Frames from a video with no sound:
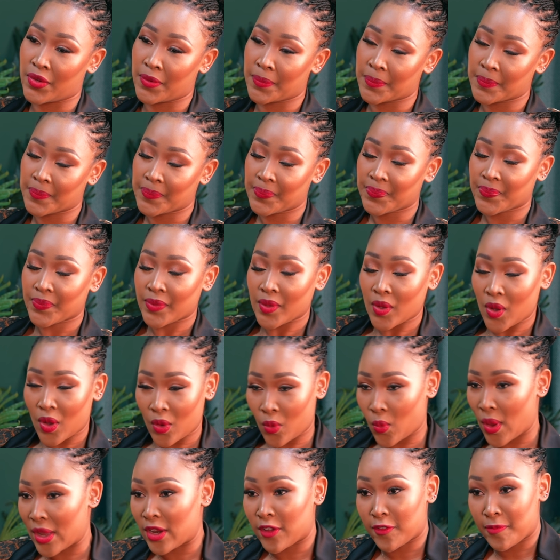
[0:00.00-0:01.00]

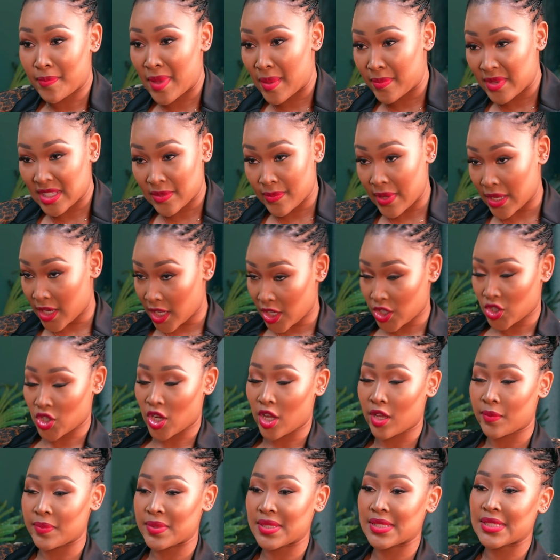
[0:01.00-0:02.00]
or one of mommy's many
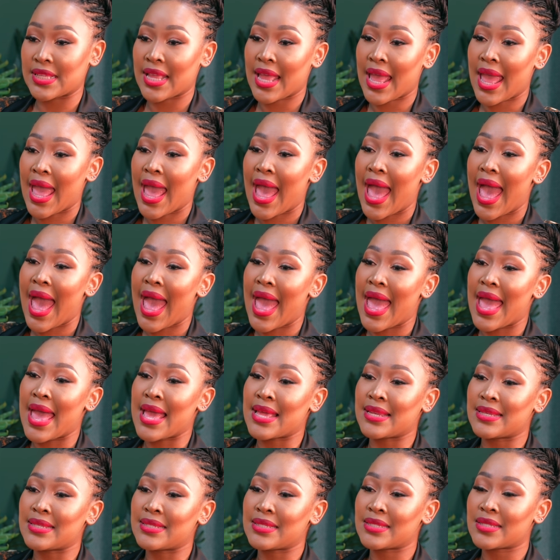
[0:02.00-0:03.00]
jobs.
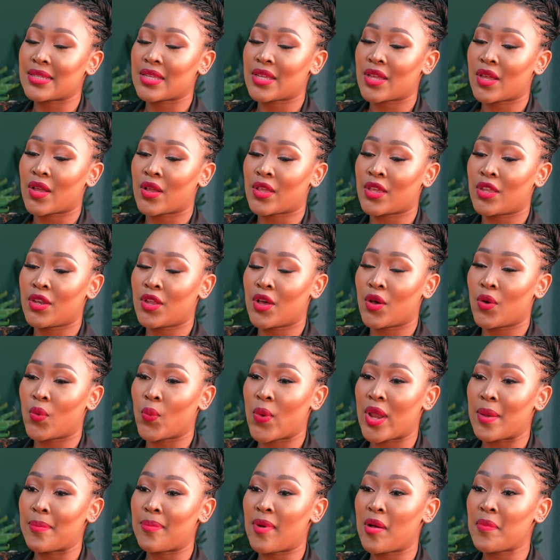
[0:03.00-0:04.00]
And,
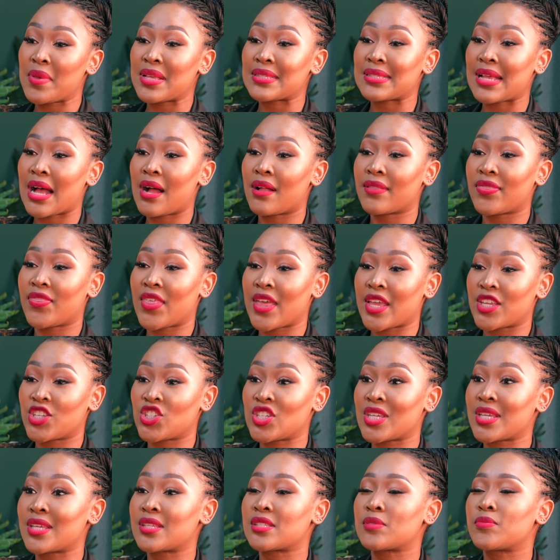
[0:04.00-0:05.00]
when mommy's out there,
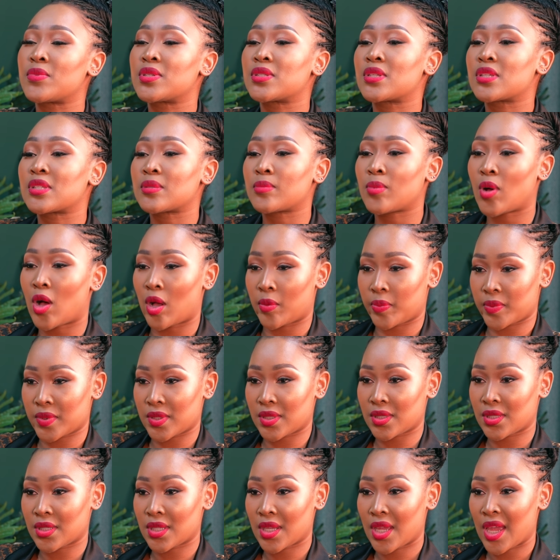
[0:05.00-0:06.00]
she is Mrs.
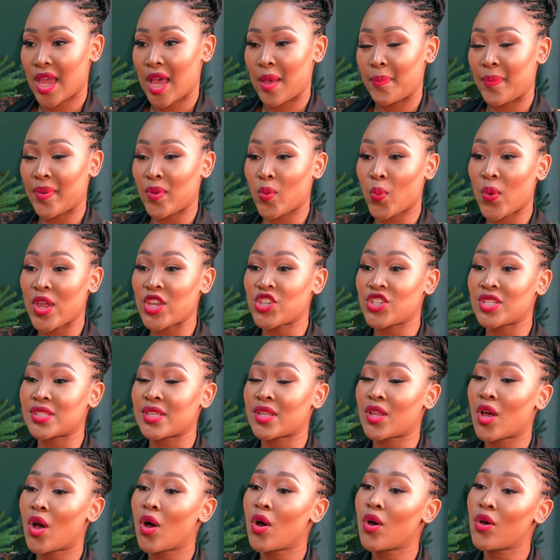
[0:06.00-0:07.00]
Mops. But when she's
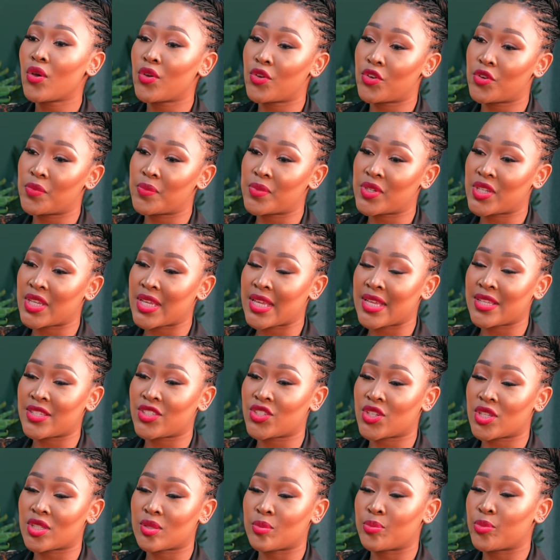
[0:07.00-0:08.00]
at home, she is
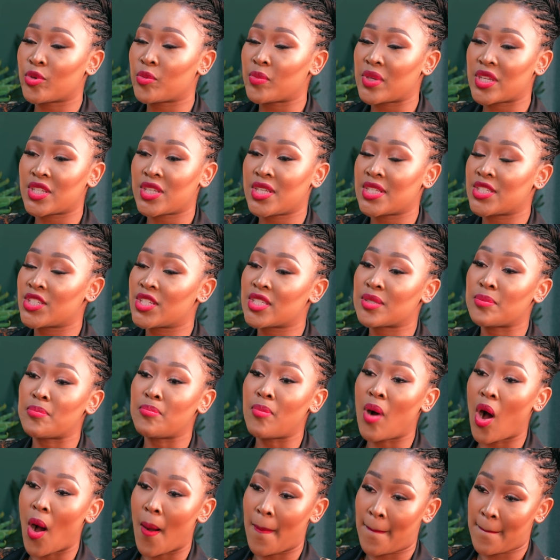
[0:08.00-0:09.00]
just Mpumi. She's just
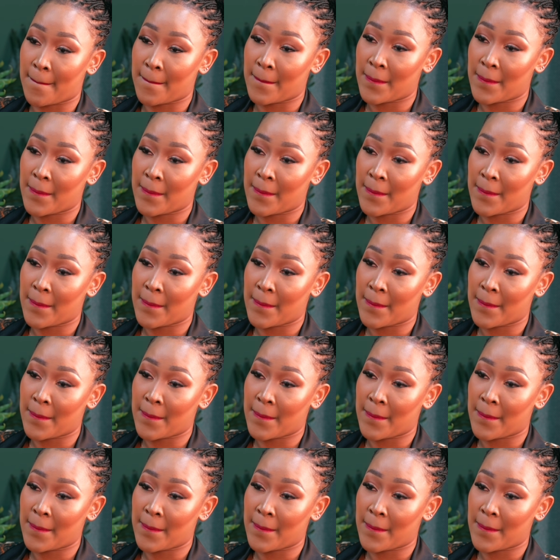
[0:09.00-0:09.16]
mom.